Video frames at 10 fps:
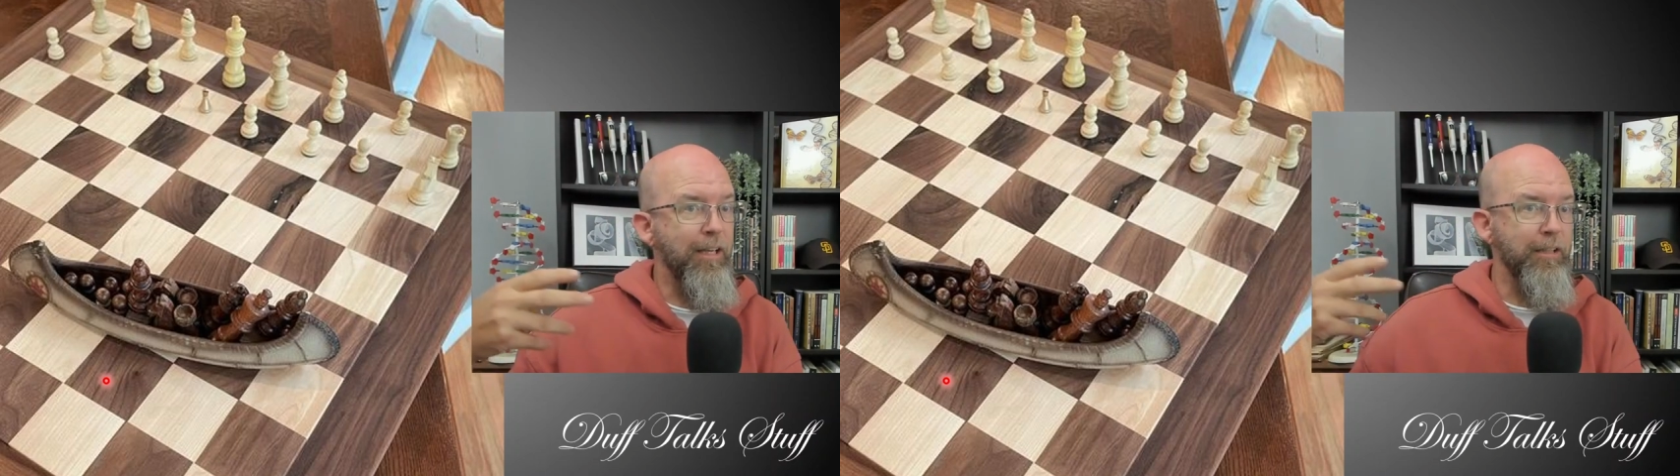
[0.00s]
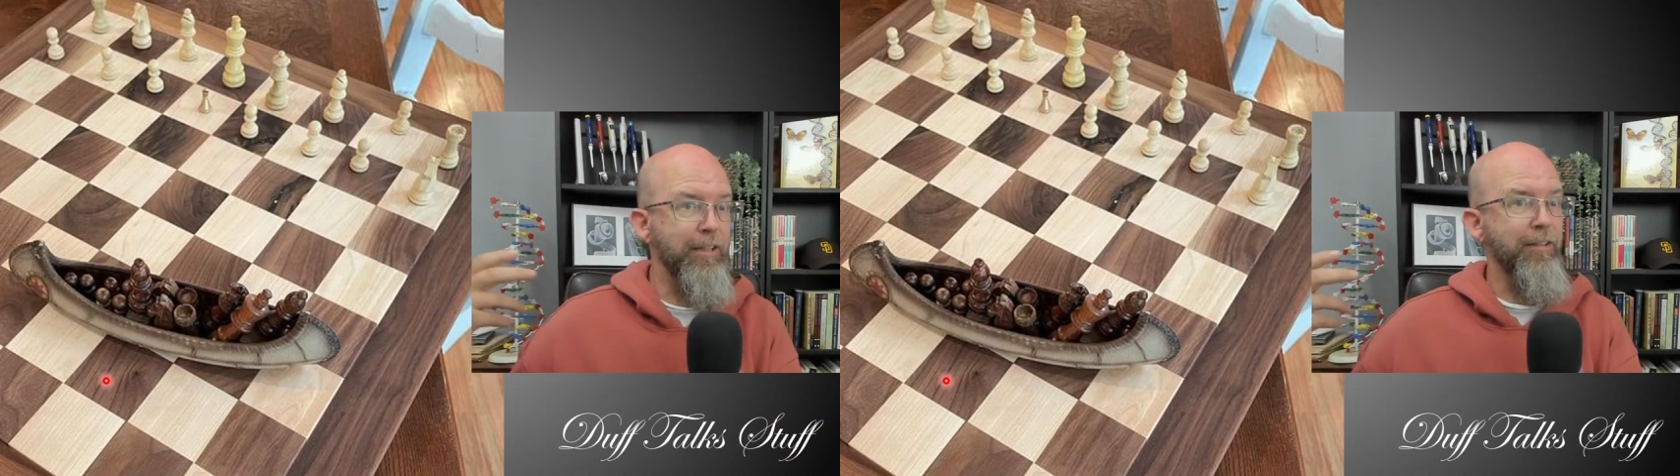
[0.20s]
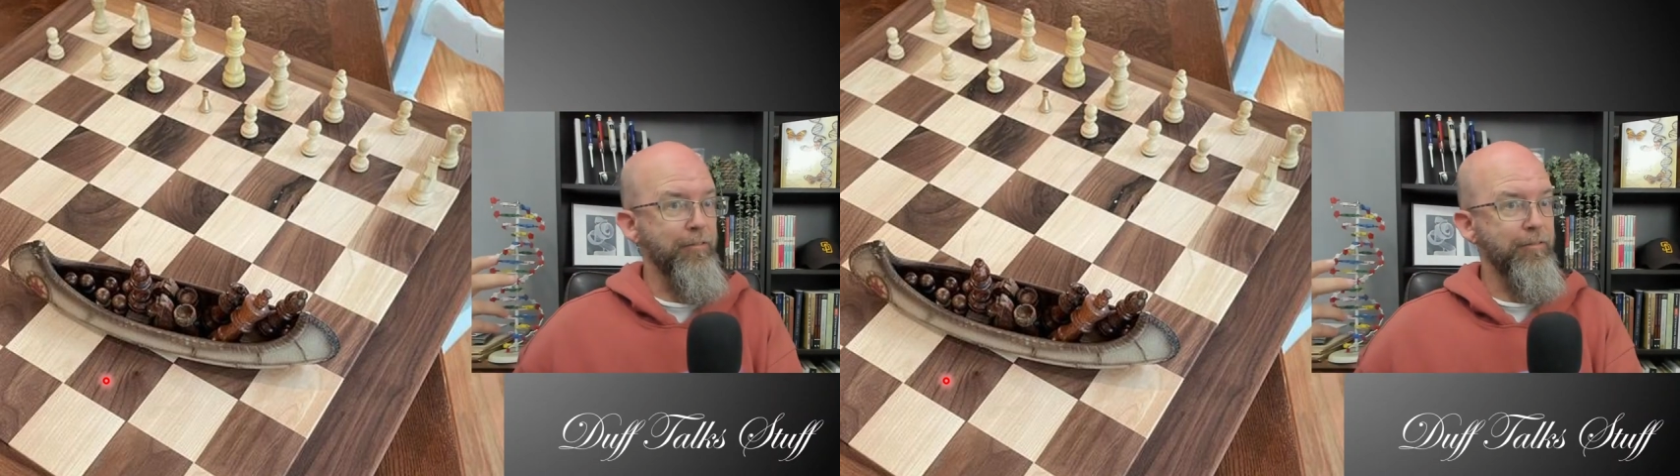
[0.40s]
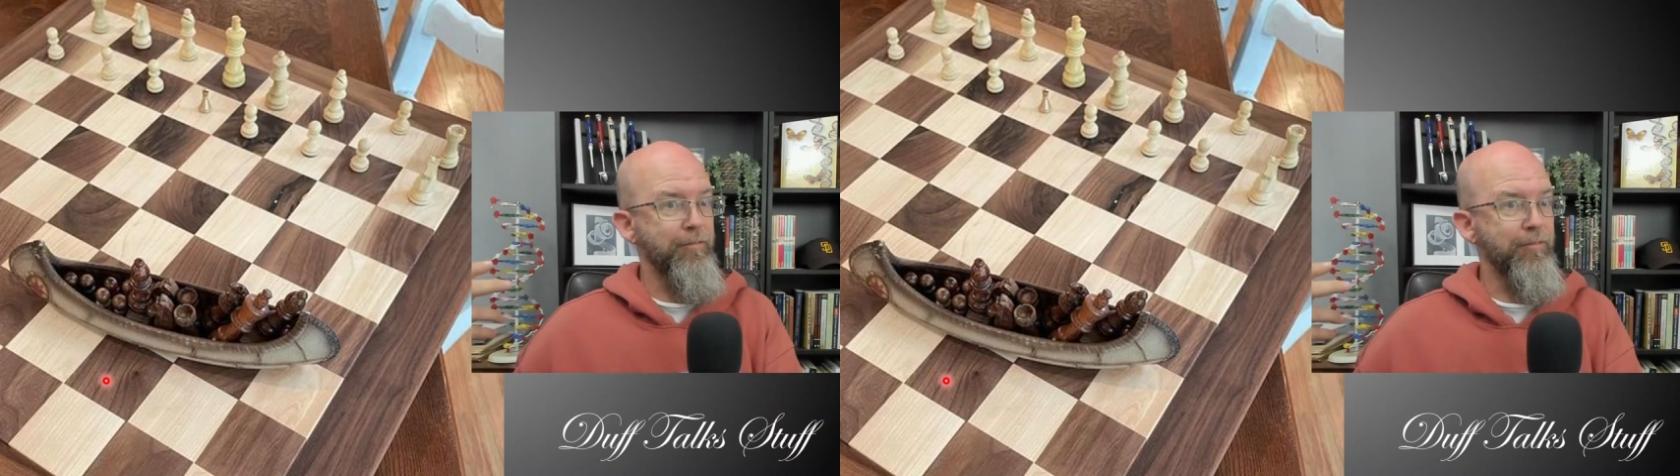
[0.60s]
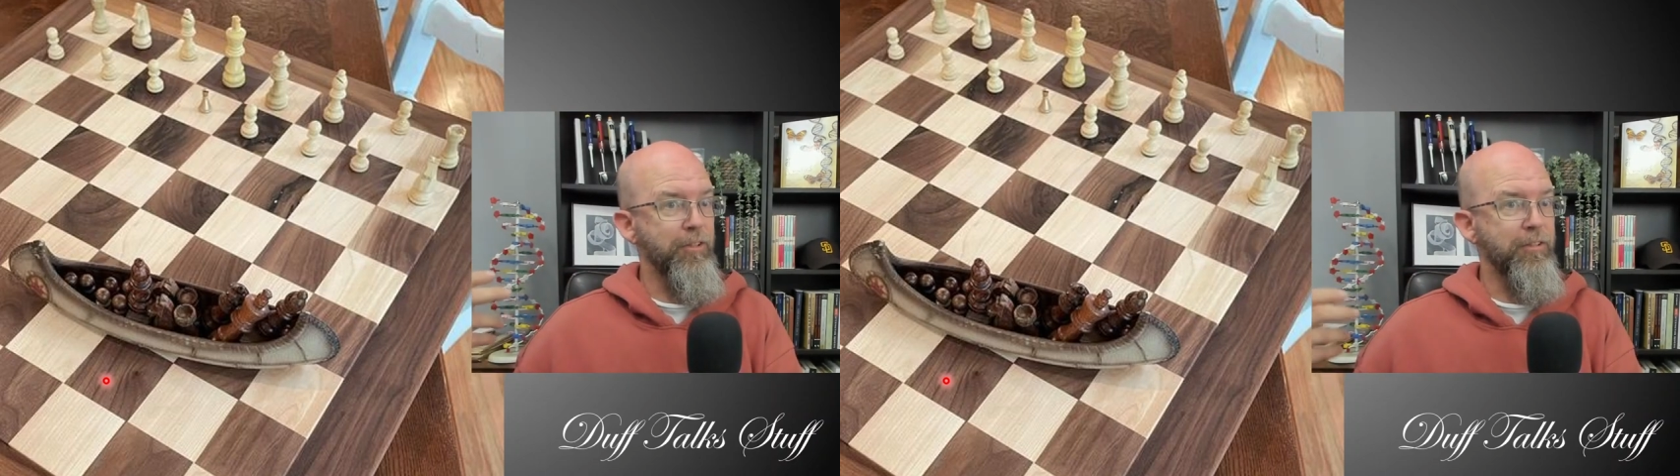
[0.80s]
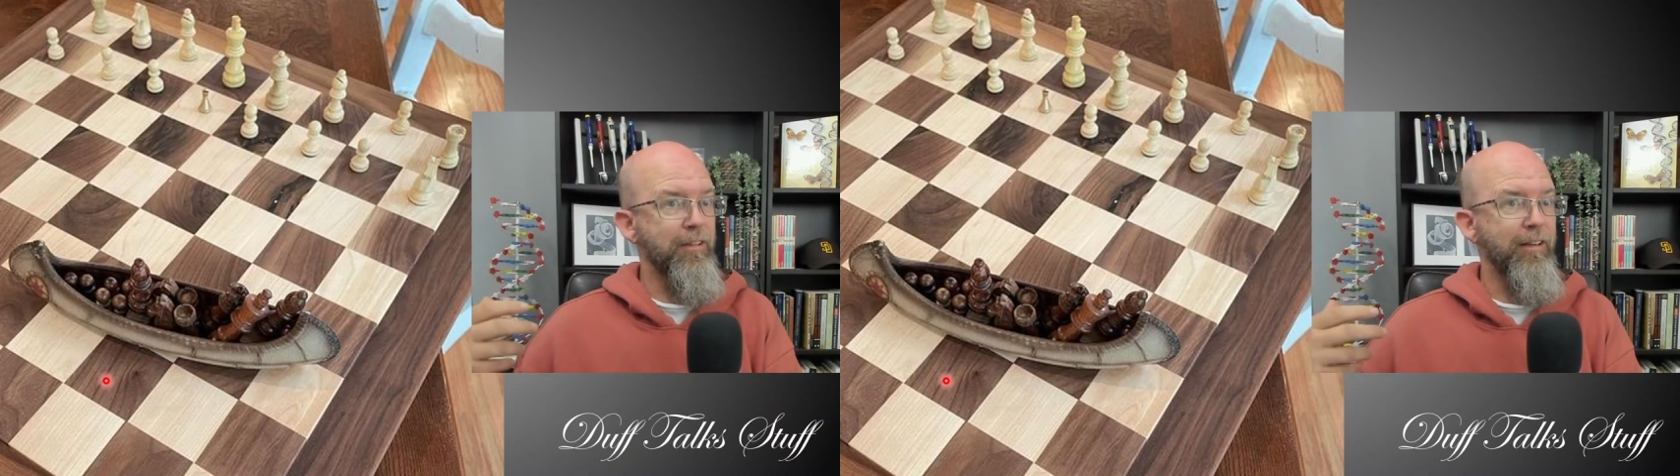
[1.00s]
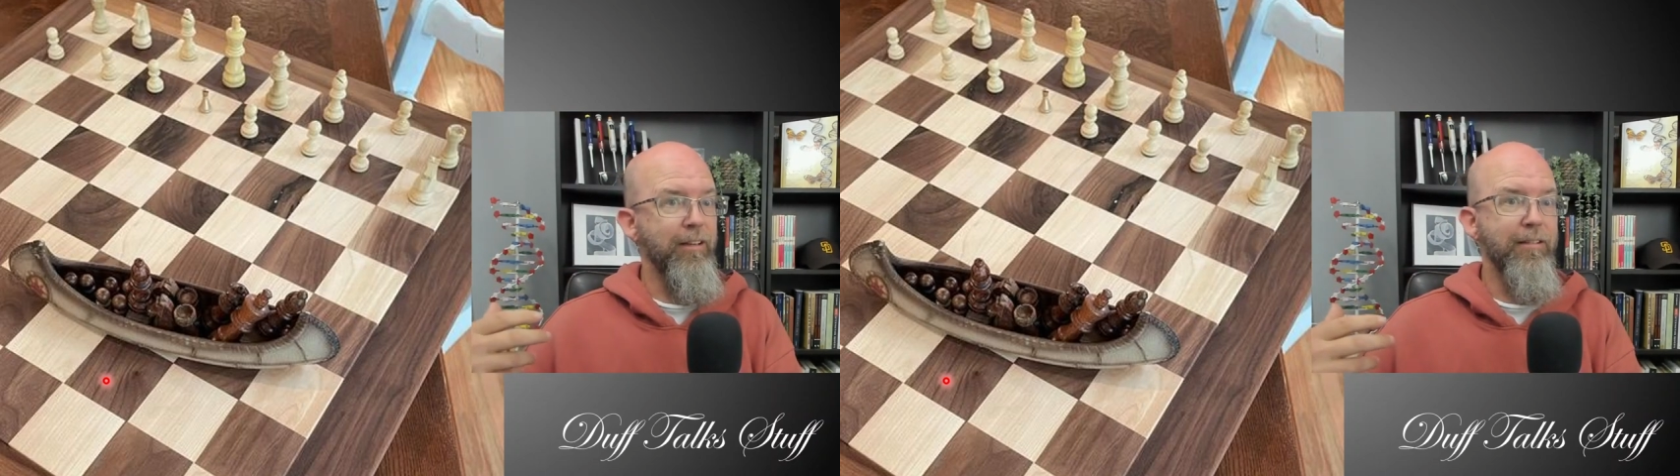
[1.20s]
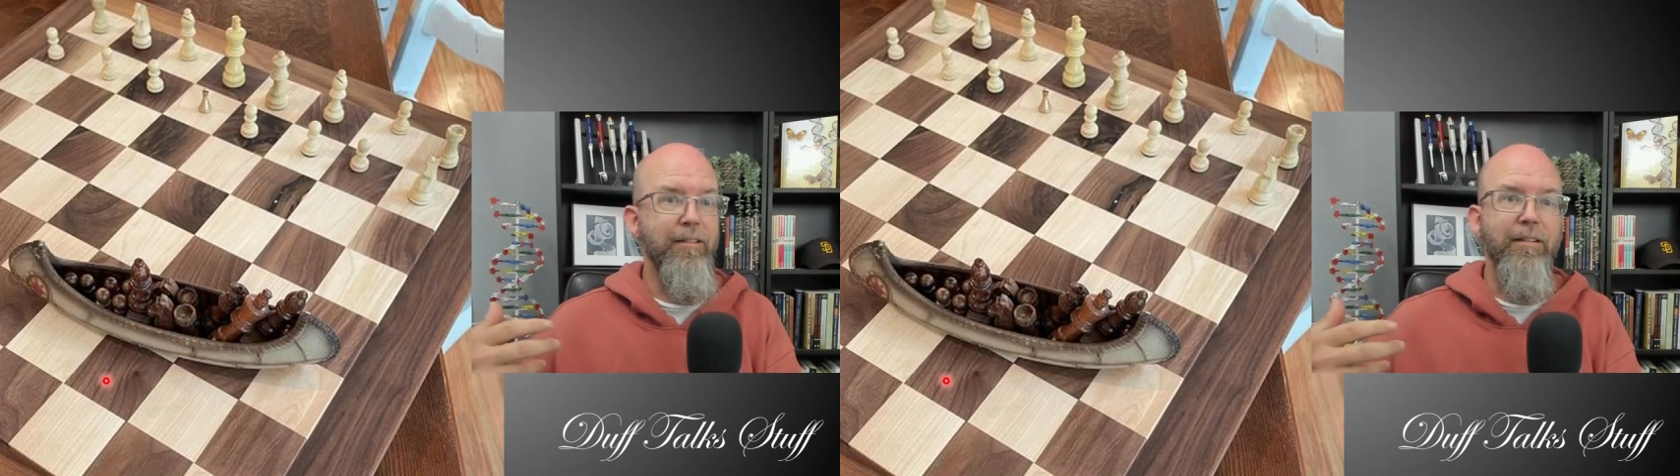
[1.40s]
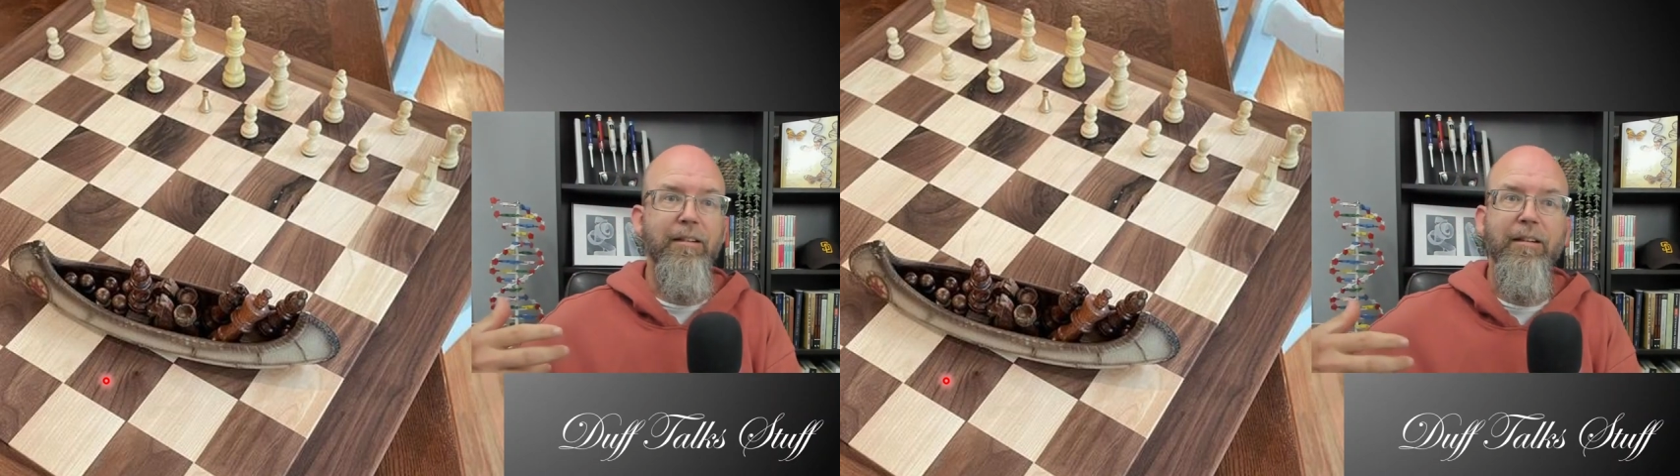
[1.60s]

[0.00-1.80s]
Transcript: they leave, just like